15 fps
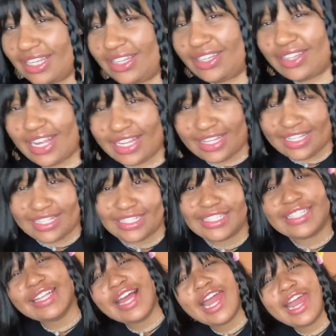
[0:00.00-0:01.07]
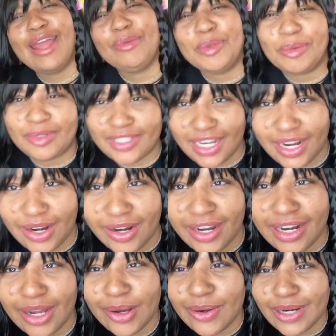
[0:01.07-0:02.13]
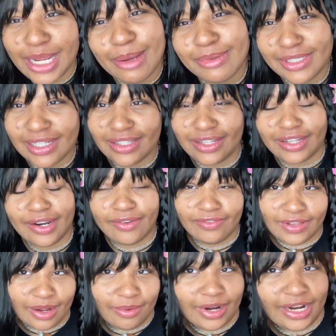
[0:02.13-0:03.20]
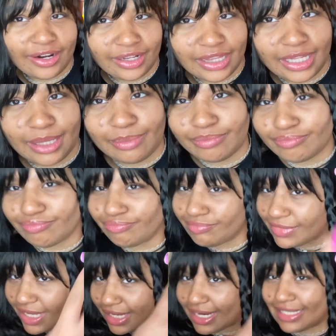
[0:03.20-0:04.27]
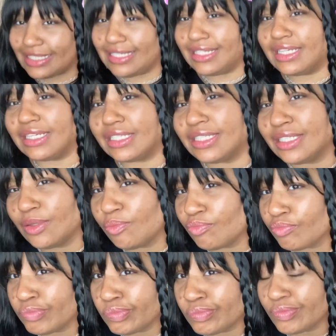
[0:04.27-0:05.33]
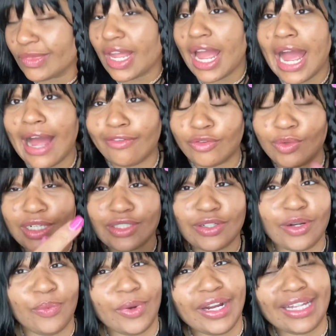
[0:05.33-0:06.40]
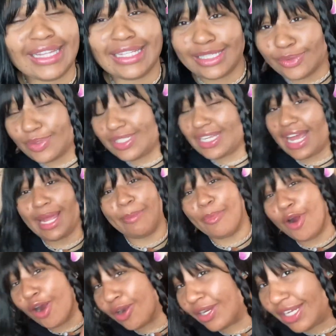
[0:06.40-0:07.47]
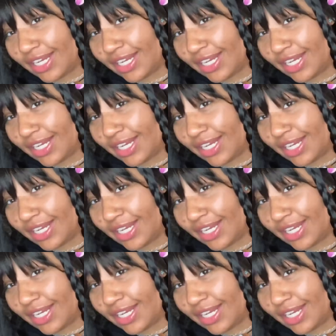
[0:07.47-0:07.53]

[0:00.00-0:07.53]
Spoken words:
look like this in people's hair. And I go on Amazon looking up flower hair clip and I see this after I started wearing it. This was a party